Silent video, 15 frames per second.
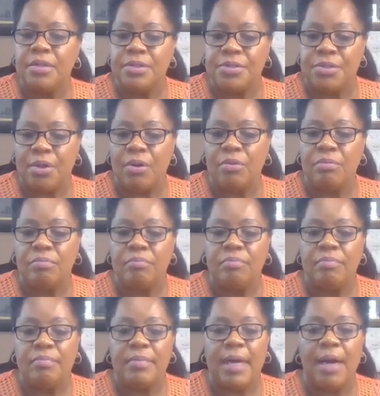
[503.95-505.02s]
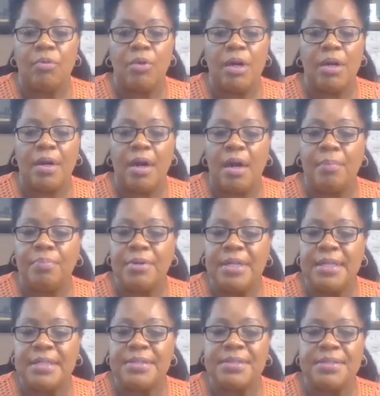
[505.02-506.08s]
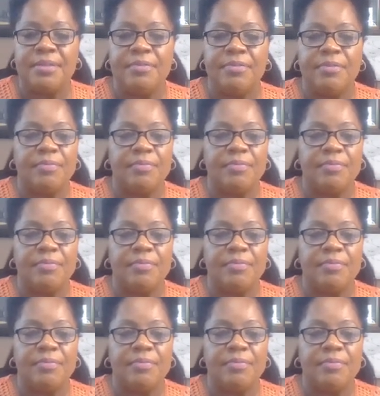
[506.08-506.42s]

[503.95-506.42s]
So I want comprehensive